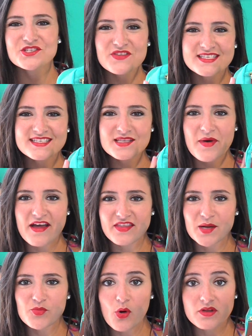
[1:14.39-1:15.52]
So this is the bag
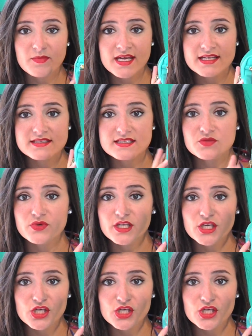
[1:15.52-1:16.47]
that I brought with me. It's this really